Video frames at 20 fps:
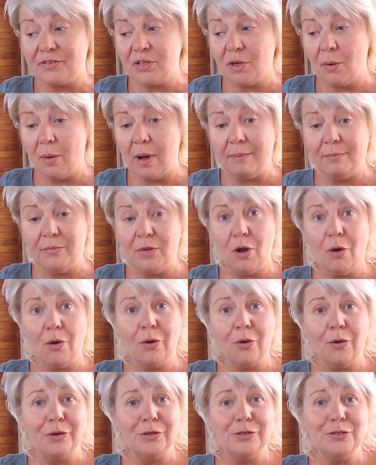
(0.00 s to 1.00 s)
So I'm
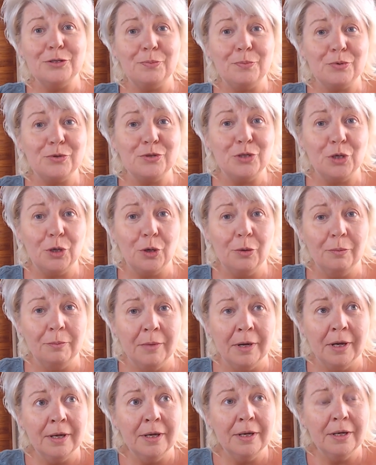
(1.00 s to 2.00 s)
not going to presume
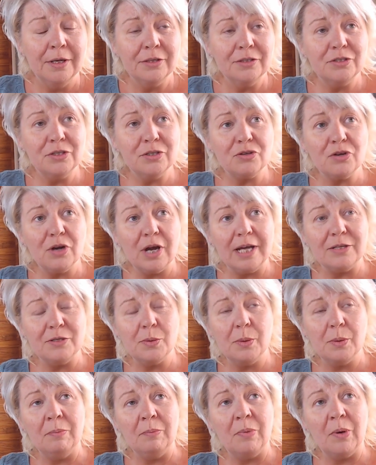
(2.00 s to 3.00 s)
to try
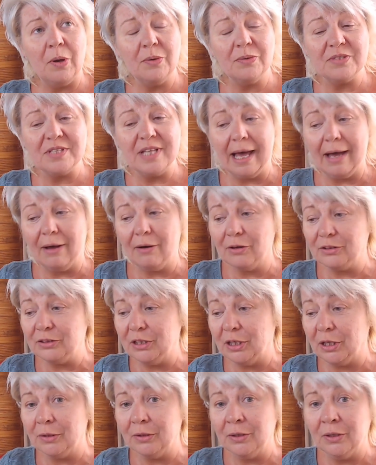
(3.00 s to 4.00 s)
to impose that on
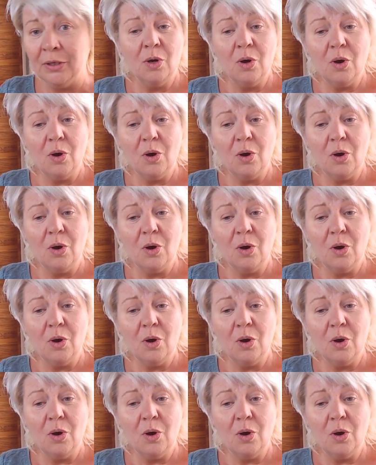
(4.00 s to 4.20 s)
you.